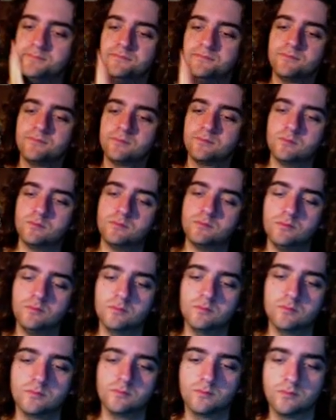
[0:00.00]

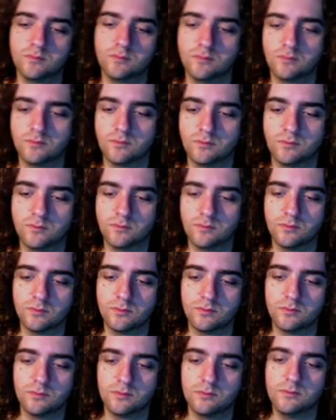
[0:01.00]

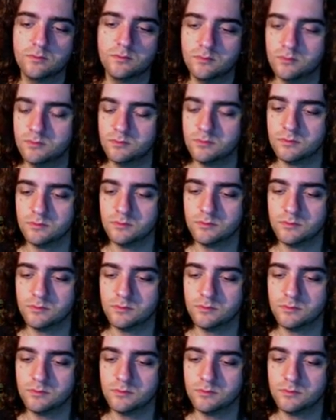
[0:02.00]
(silence)